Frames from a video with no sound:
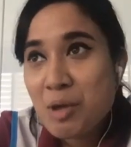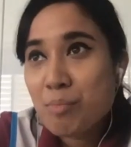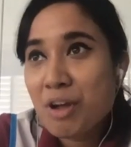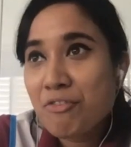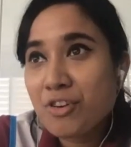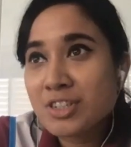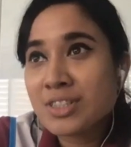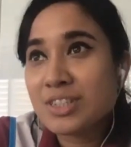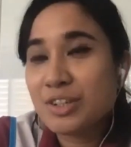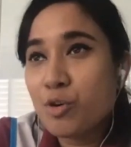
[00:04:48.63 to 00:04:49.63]
My
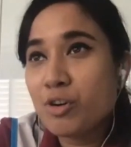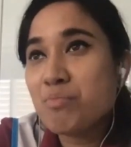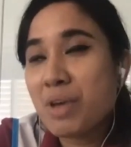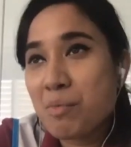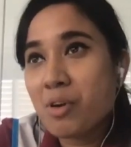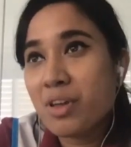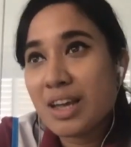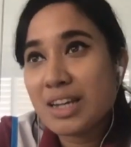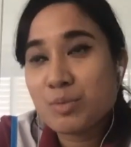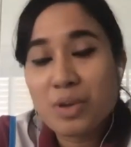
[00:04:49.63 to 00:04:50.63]
first good memory
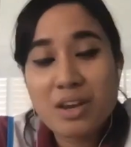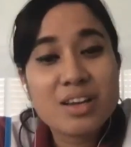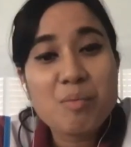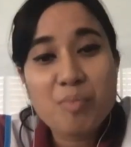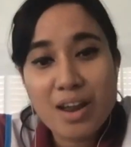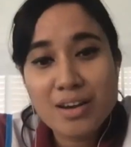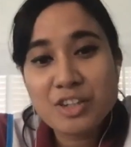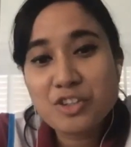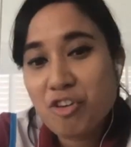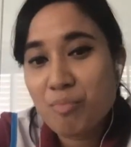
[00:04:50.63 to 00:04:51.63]
has been the
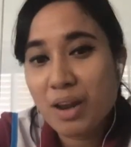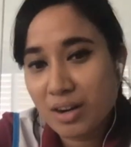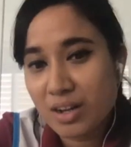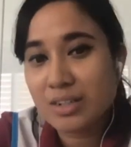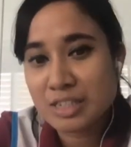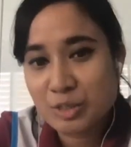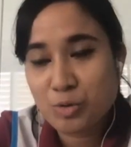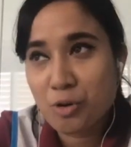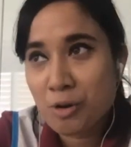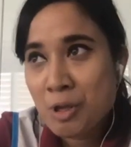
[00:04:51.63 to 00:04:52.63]
implantation of Bannerghatta
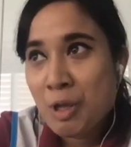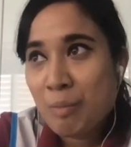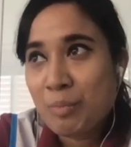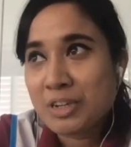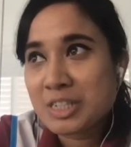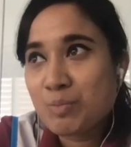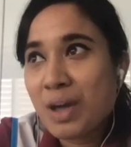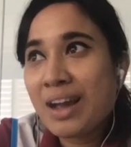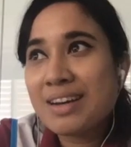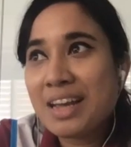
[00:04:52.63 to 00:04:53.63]
store, because
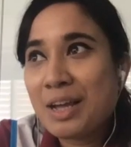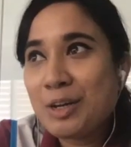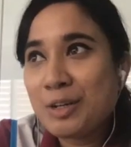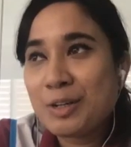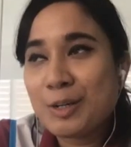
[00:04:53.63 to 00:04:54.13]
back then,